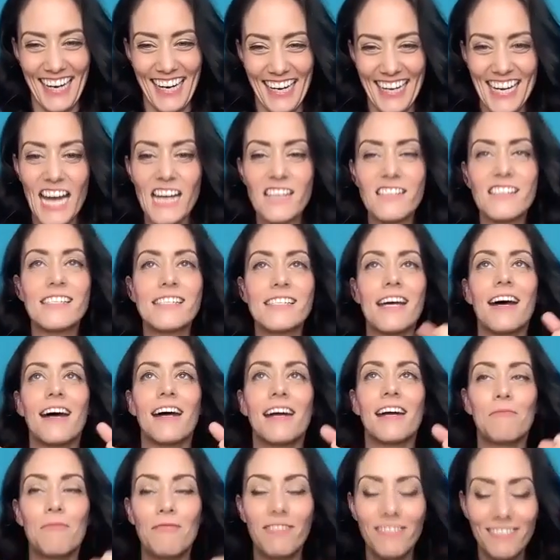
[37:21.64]
Did next you
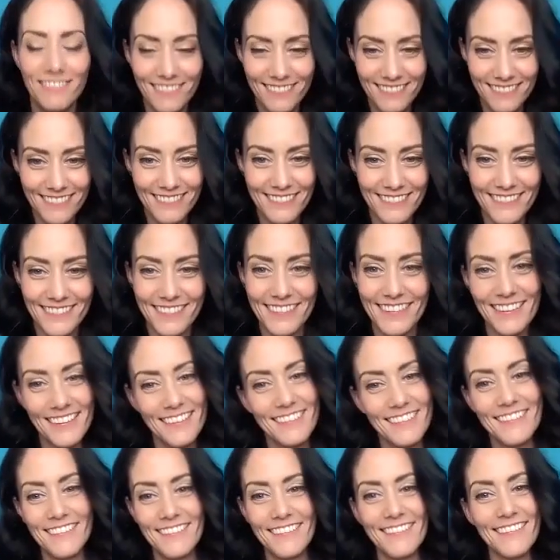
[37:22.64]
actually, time.
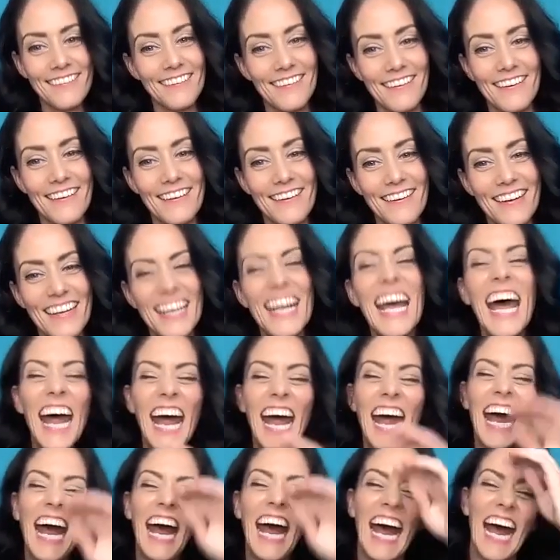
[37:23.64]
next time, yeah.
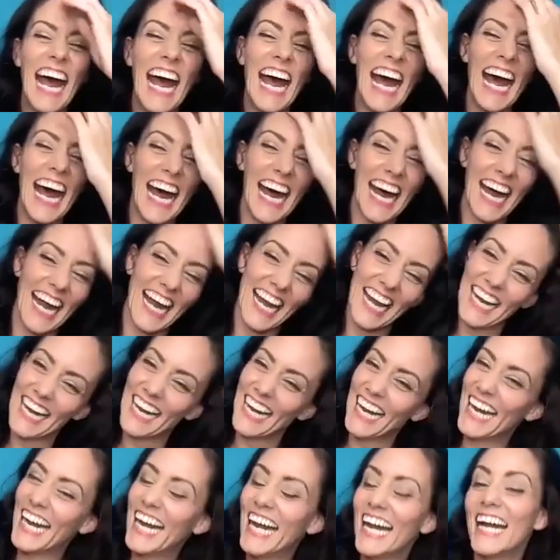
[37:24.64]
Did, did you
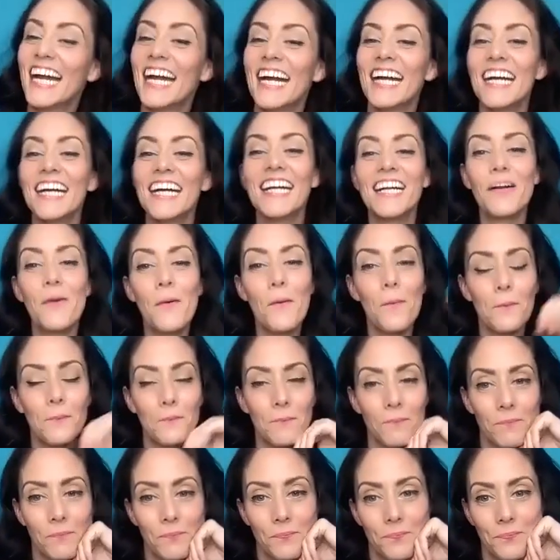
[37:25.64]
actually audition for
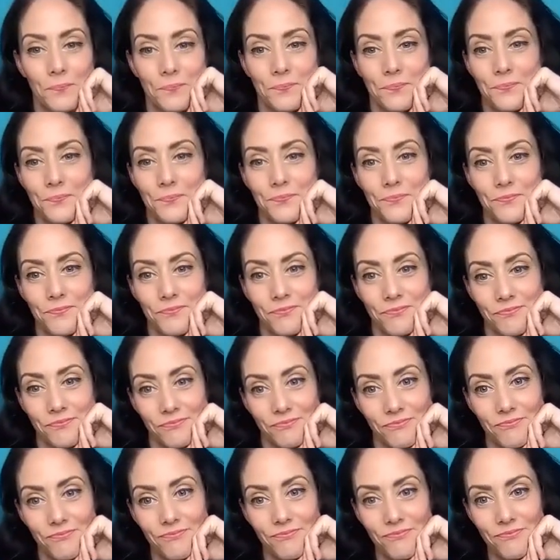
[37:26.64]
any of the other
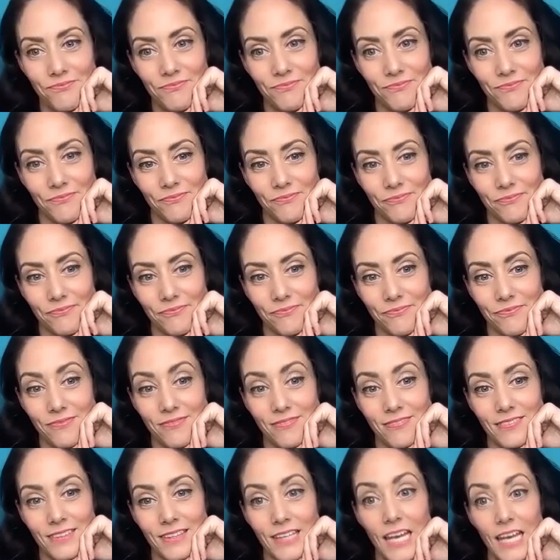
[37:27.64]
characters?
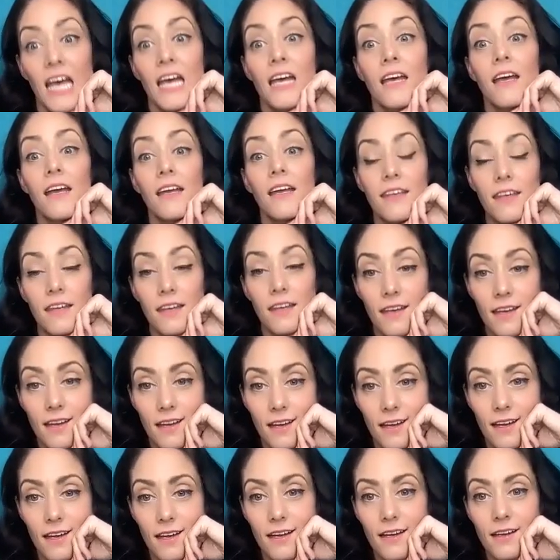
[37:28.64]
Like Lady D
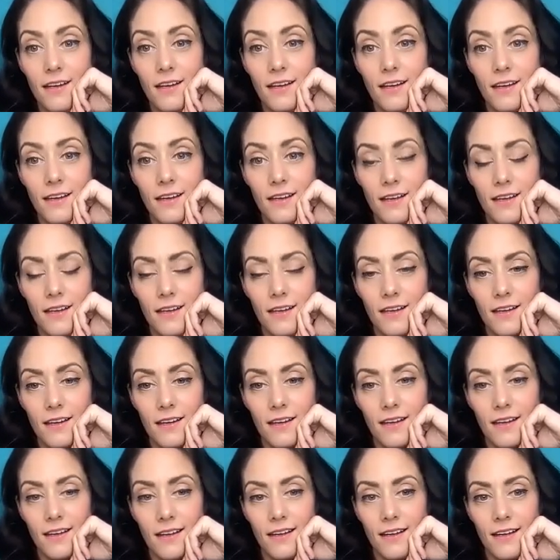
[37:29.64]
or, for example, you
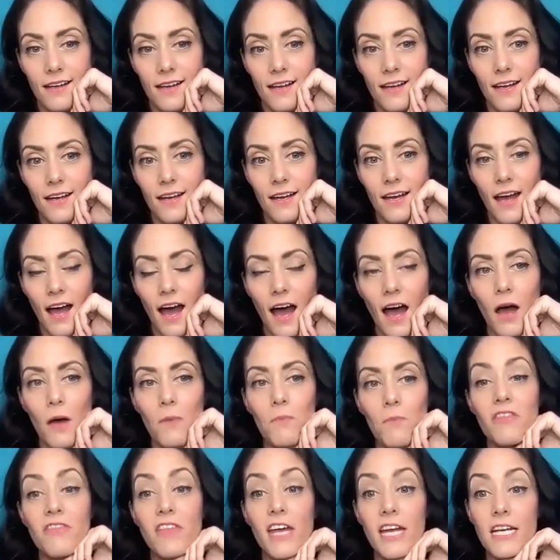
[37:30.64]
know?
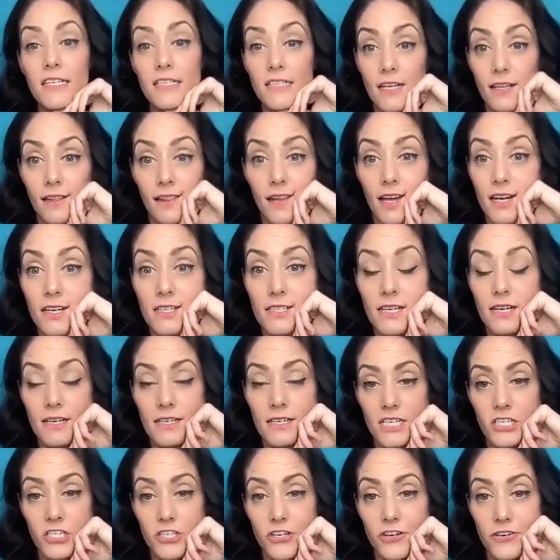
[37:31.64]
Um, they did let us
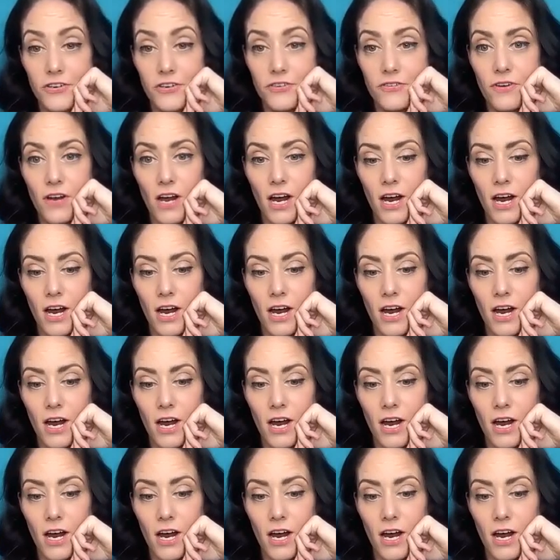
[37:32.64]
audition.